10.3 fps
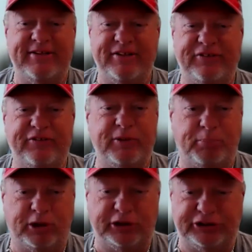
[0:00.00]
this is the
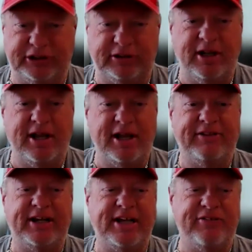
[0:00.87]
person
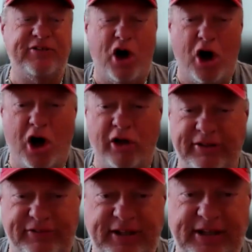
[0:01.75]
that does all
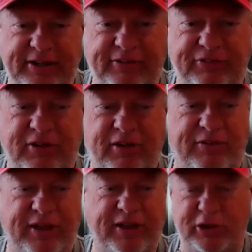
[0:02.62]
the things
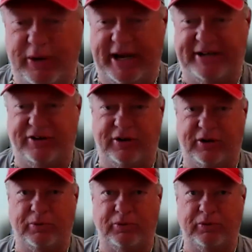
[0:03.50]
that you hate to
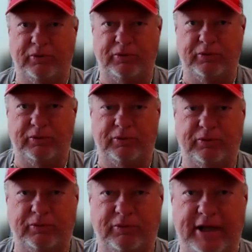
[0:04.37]
do.
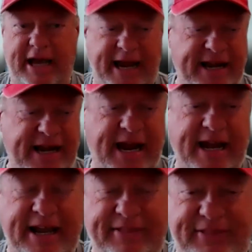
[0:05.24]
Okay.
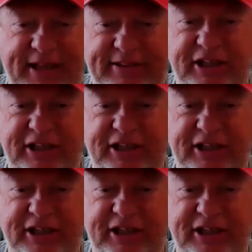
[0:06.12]
And I think that